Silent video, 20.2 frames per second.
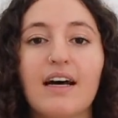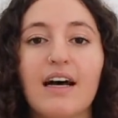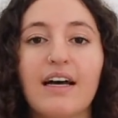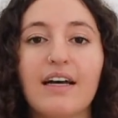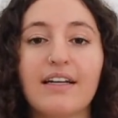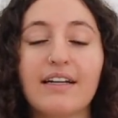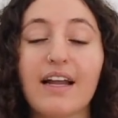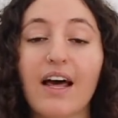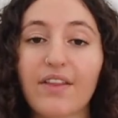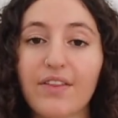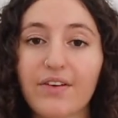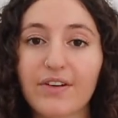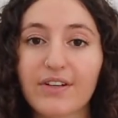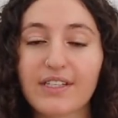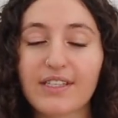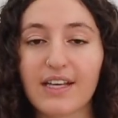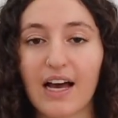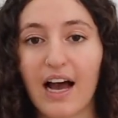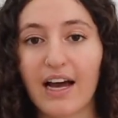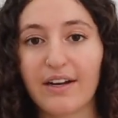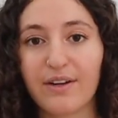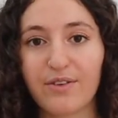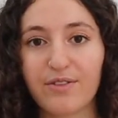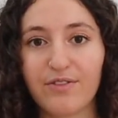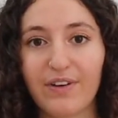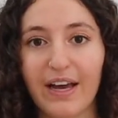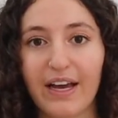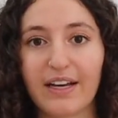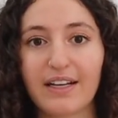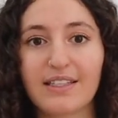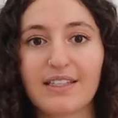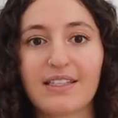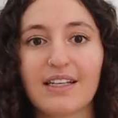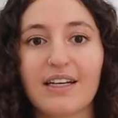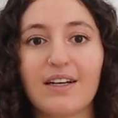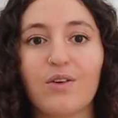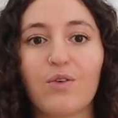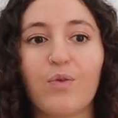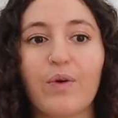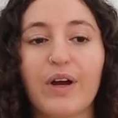Another side effect,
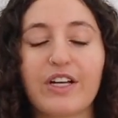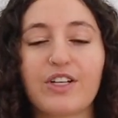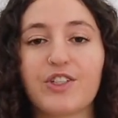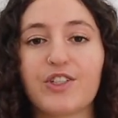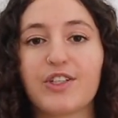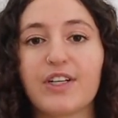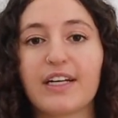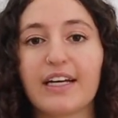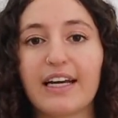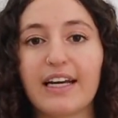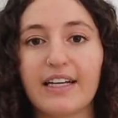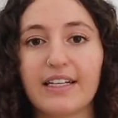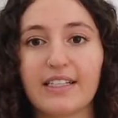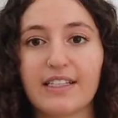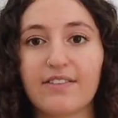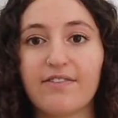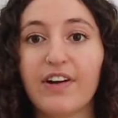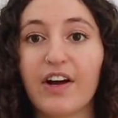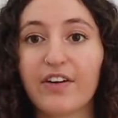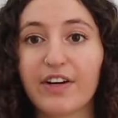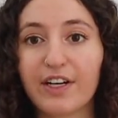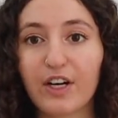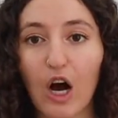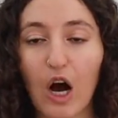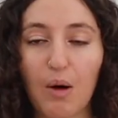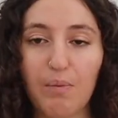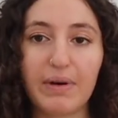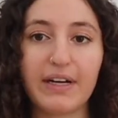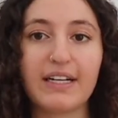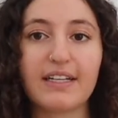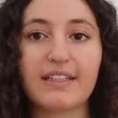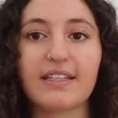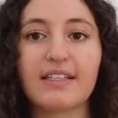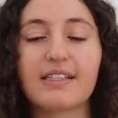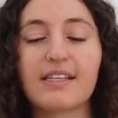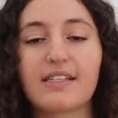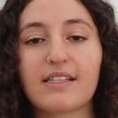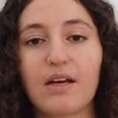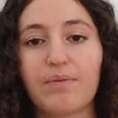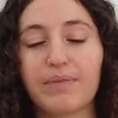which is very common, and
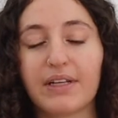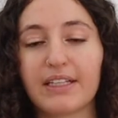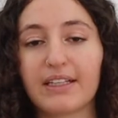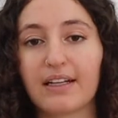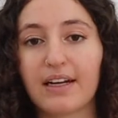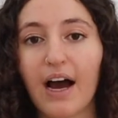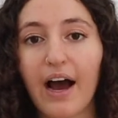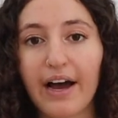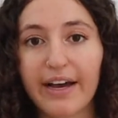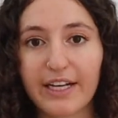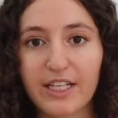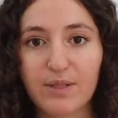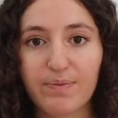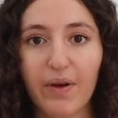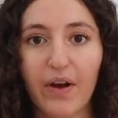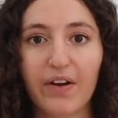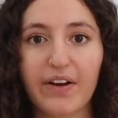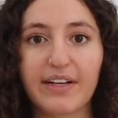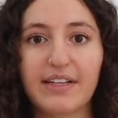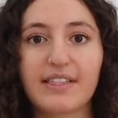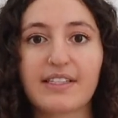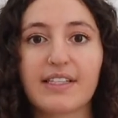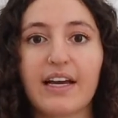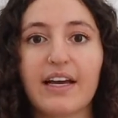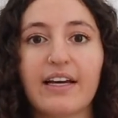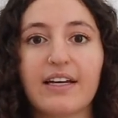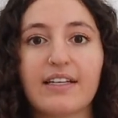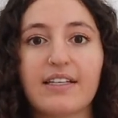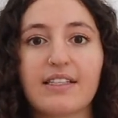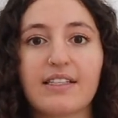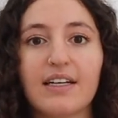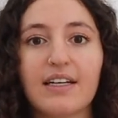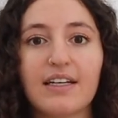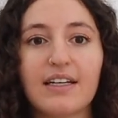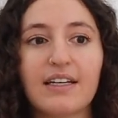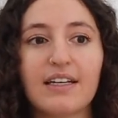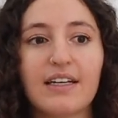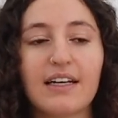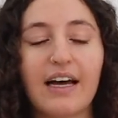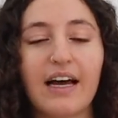this is something that I experience, is
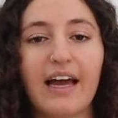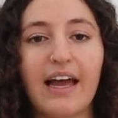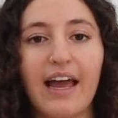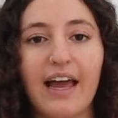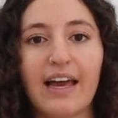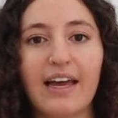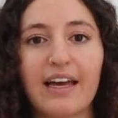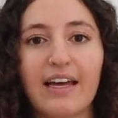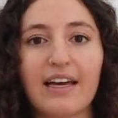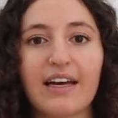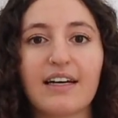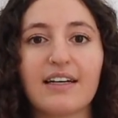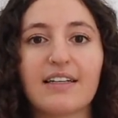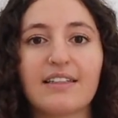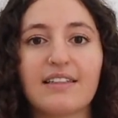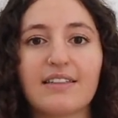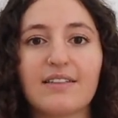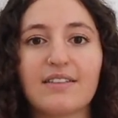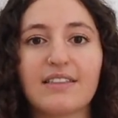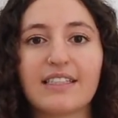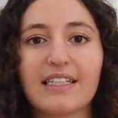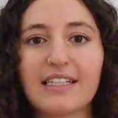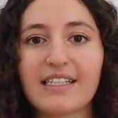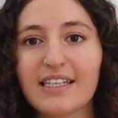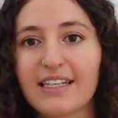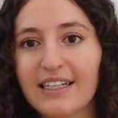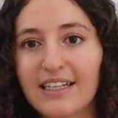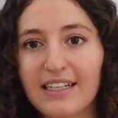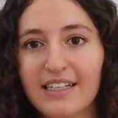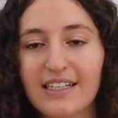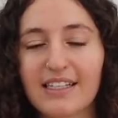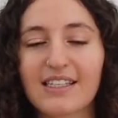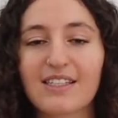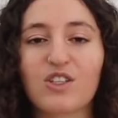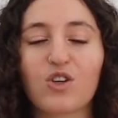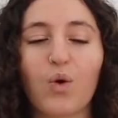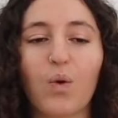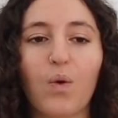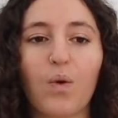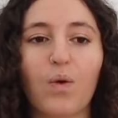a
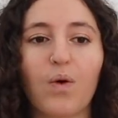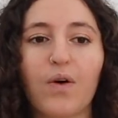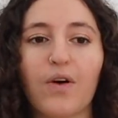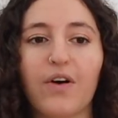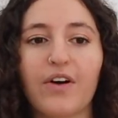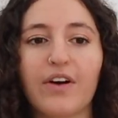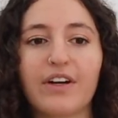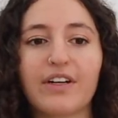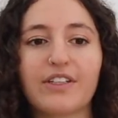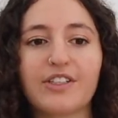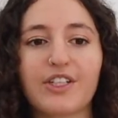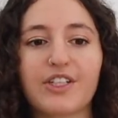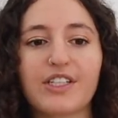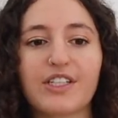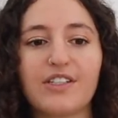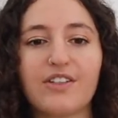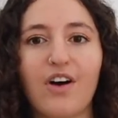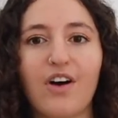dizziness or just